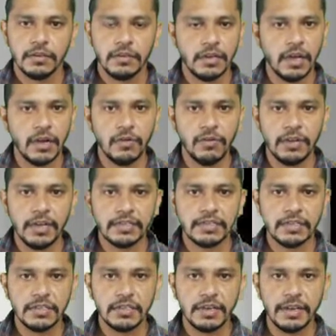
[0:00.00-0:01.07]
Now let's
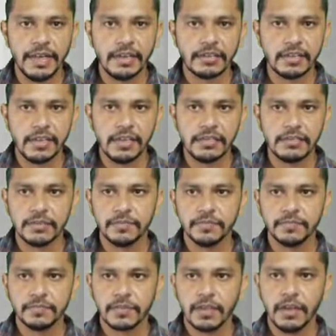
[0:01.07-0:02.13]
see the next case.
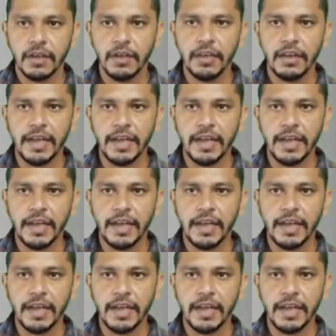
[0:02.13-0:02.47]
A